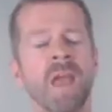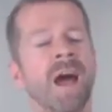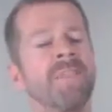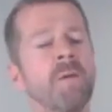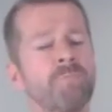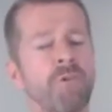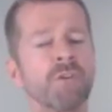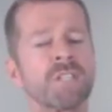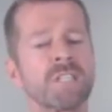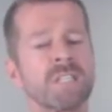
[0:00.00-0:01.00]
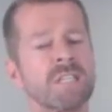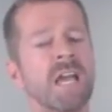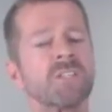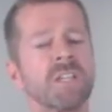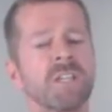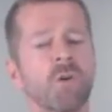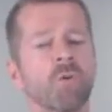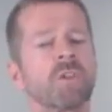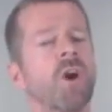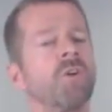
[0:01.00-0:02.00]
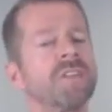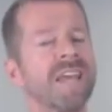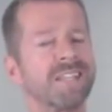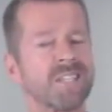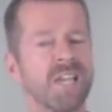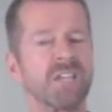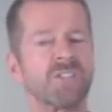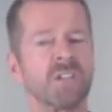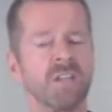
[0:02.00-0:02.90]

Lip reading: And that process is actually called condensation.